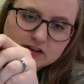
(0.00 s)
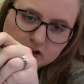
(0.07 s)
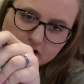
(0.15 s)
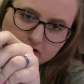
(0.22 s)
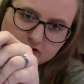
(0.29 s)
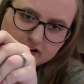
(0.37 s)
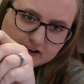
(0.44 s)

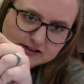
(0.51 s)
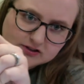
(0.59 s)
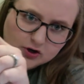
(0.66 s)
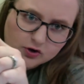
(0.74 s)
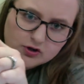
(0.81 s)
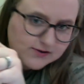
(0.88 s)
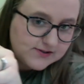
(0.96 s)
They
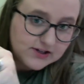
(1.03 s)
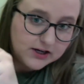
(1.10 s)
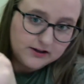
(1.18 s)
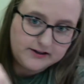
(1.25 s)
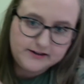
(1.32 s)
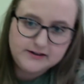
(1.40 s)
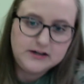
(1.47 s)
don't use
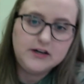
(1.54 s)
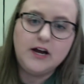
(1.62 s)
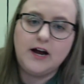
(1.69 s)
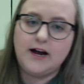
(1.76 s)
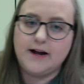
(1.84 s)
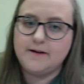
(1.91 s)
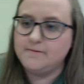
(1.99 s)
color,
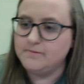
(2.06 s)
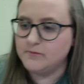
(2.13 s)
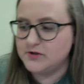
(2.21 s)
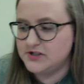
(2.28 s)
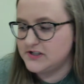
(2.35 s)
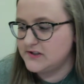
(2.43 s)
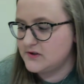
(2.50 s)

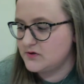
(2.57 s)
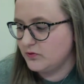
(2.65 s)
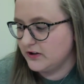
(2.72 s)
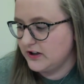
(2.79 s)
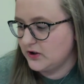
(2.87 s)
which is really